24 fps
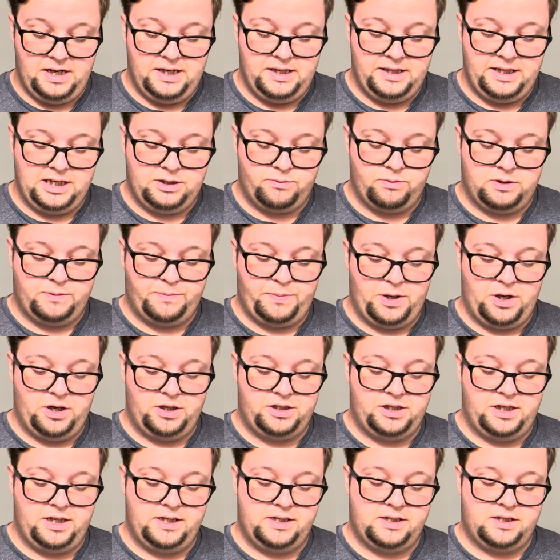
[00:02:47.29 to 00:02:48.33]
This was
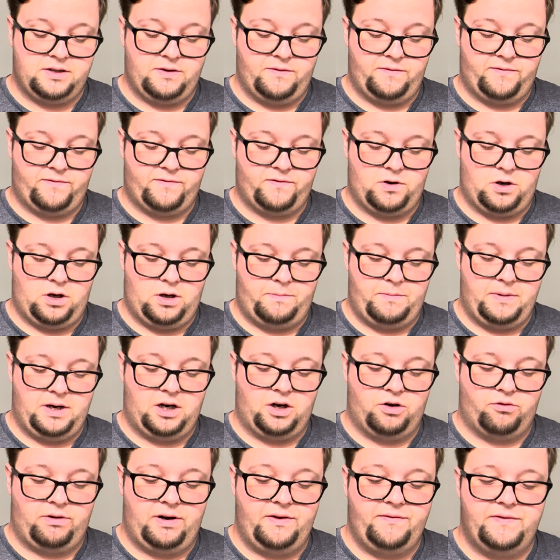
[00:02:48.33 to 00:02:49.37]
purchased from
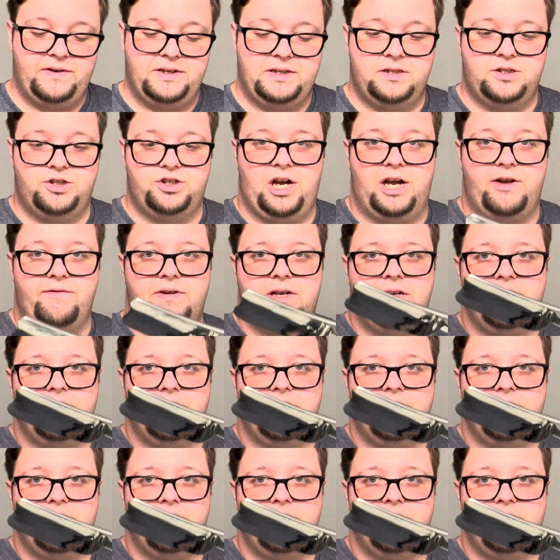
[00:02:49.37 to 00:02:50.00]
Griffith Shaving